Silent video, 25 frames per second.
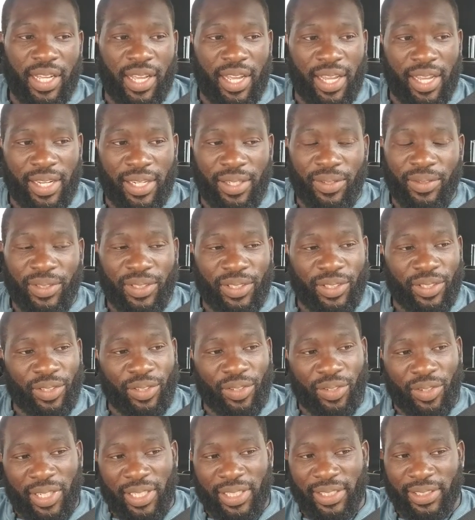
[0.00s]
and it was
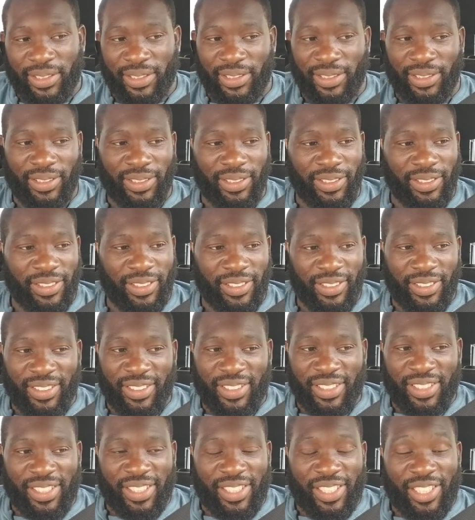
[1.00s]
crazy.
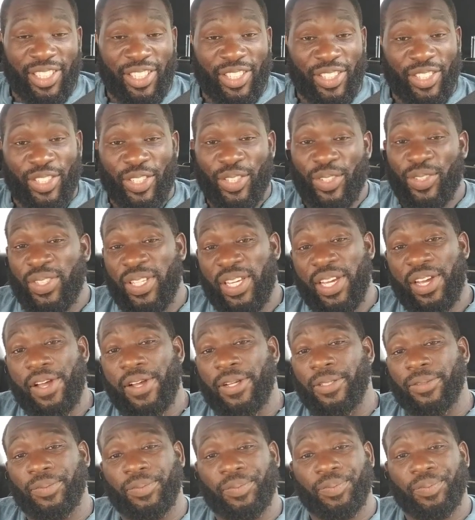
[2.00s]
So yeah,